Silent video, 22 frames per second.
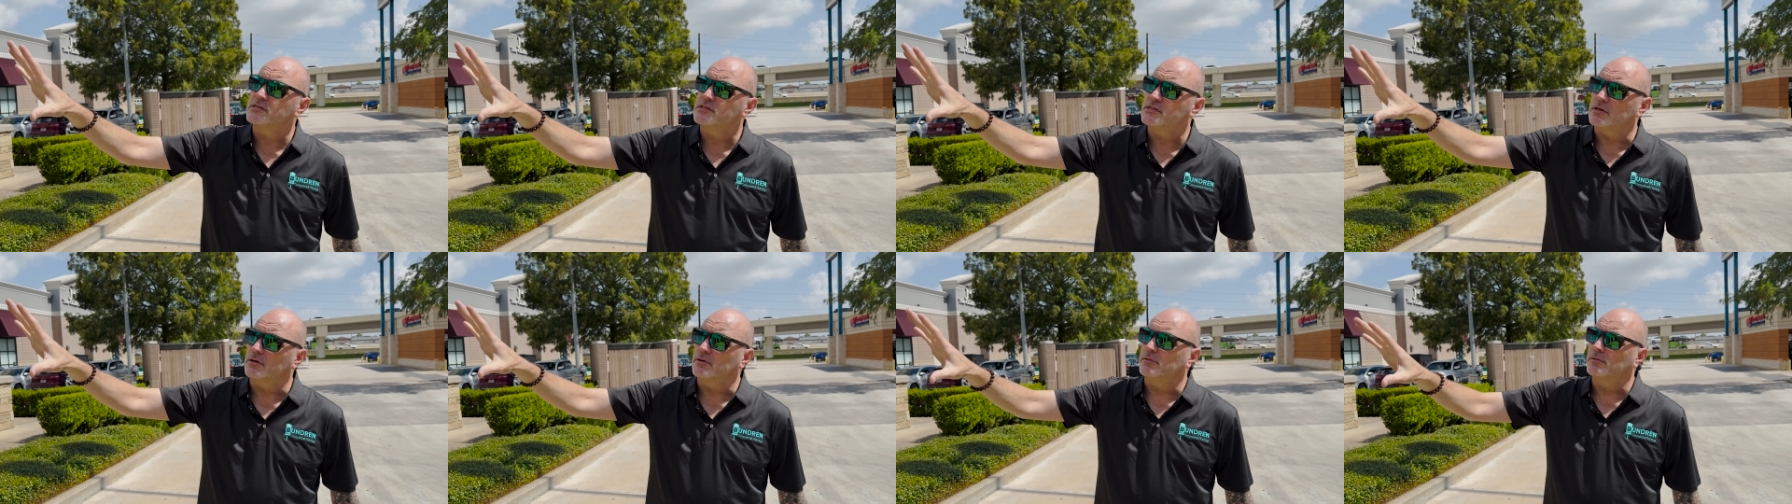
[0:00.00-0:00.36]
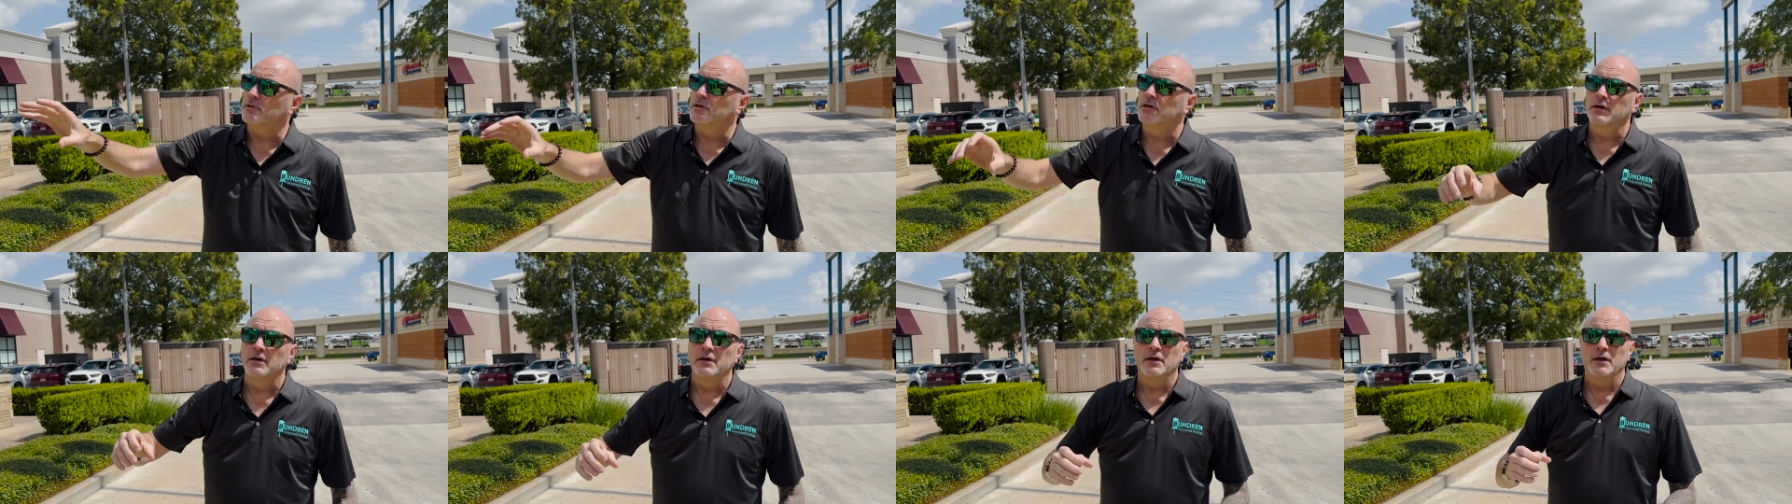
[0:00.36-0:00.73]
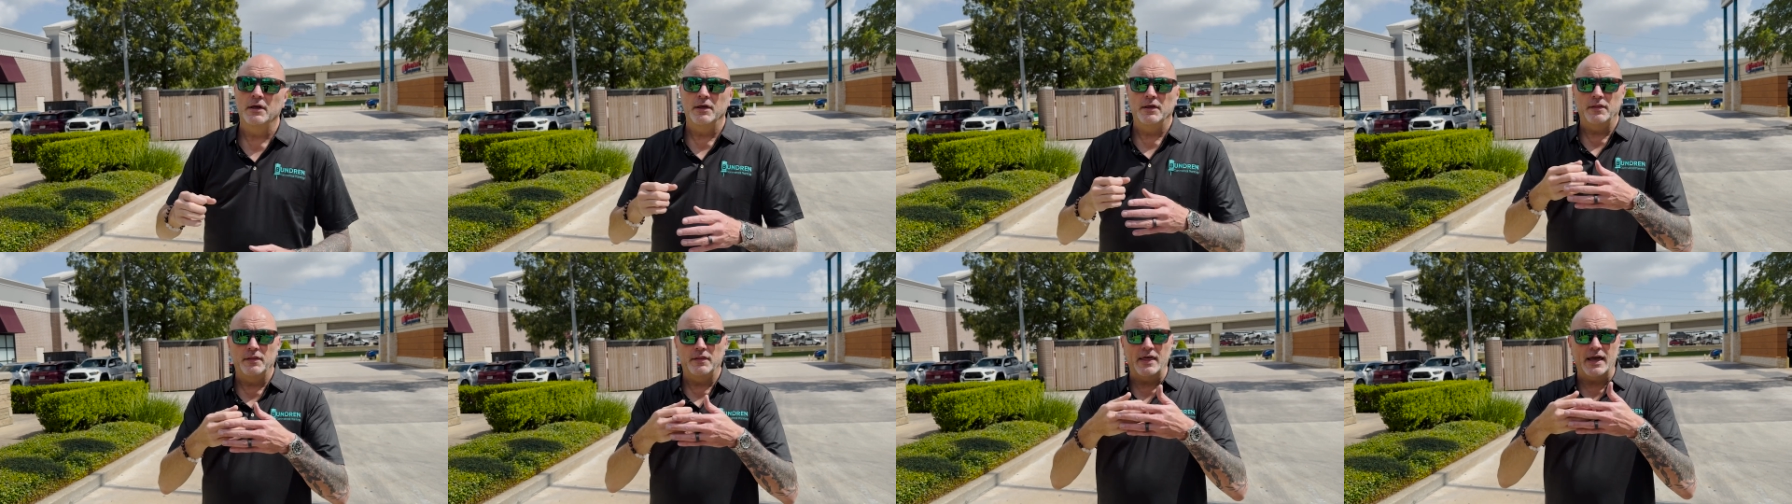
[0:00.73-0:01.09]
soon,
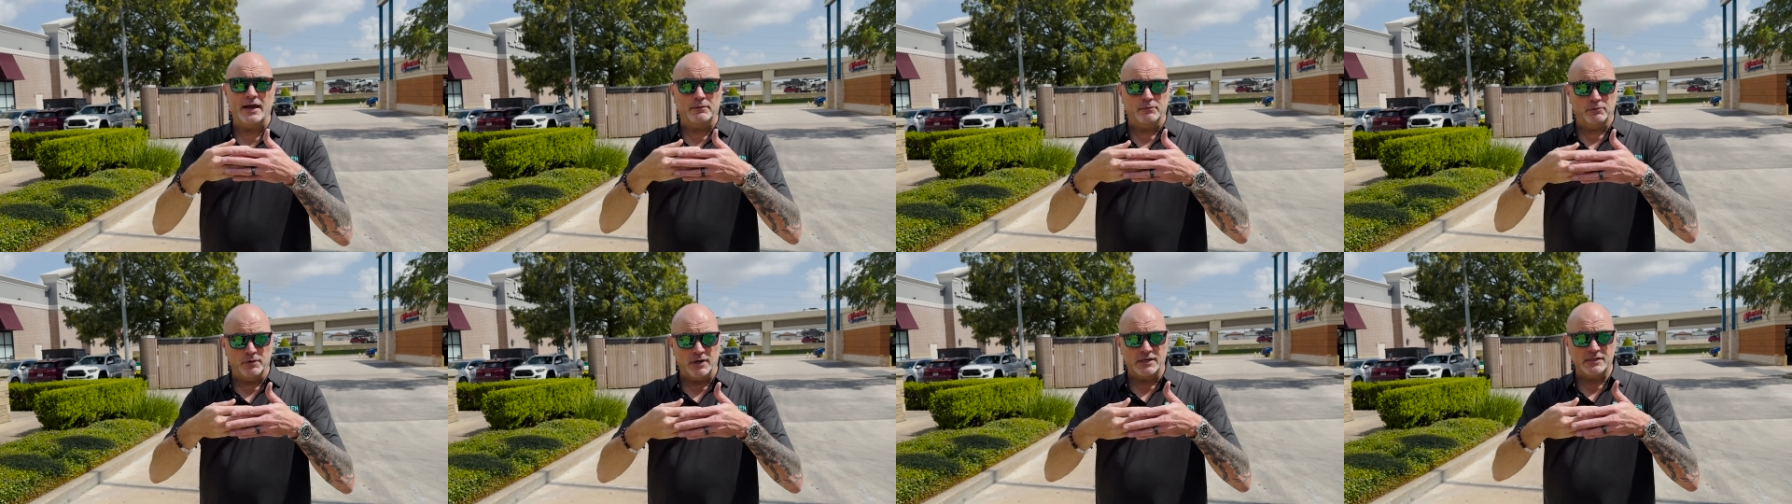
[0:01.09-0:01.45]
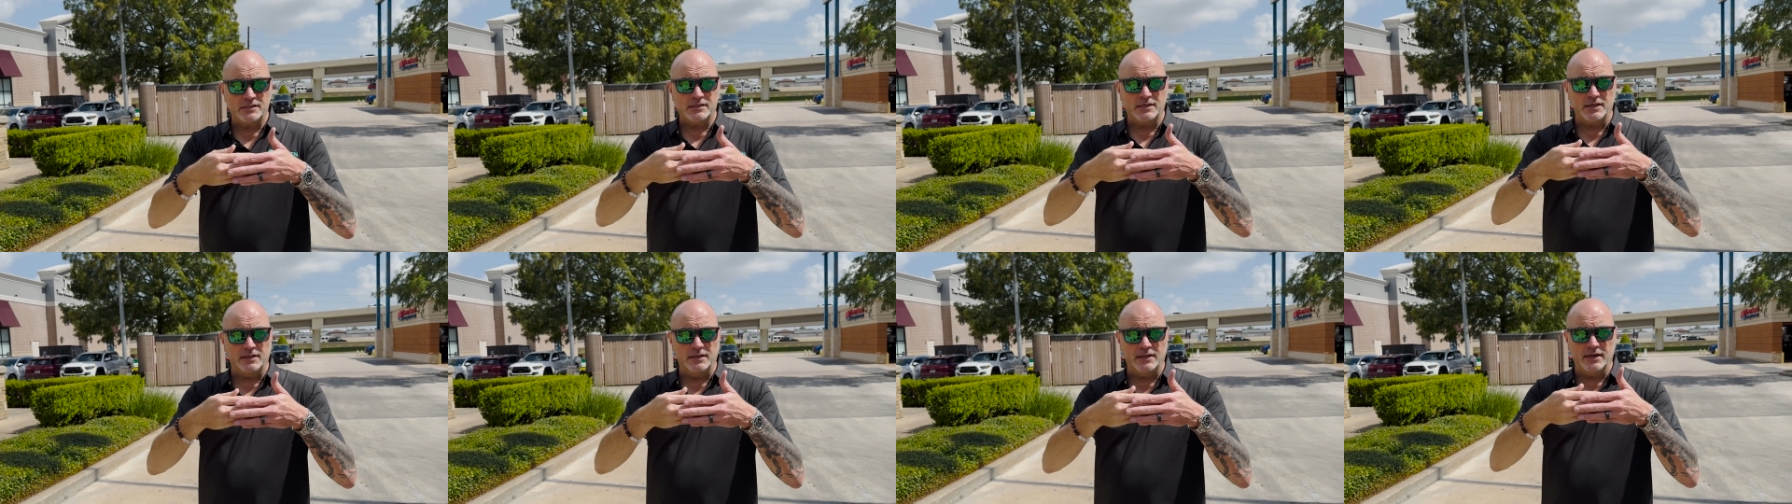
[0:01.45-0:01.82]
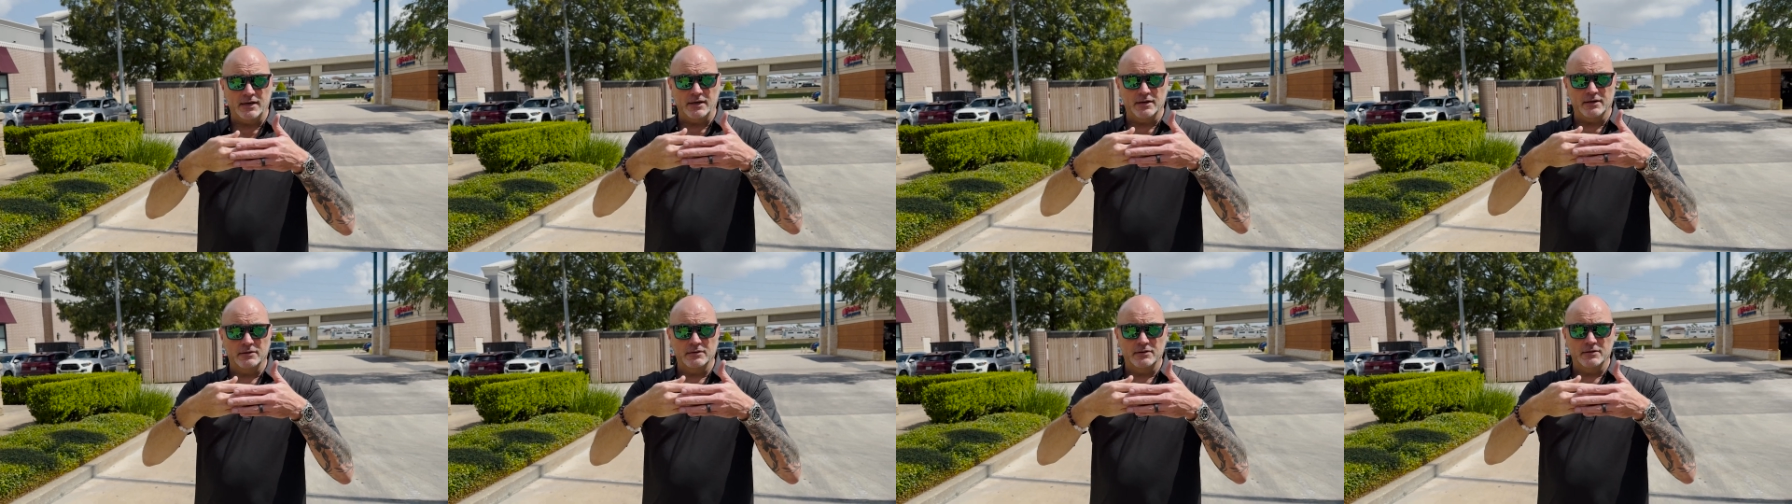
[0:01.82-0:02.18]
that rust in there,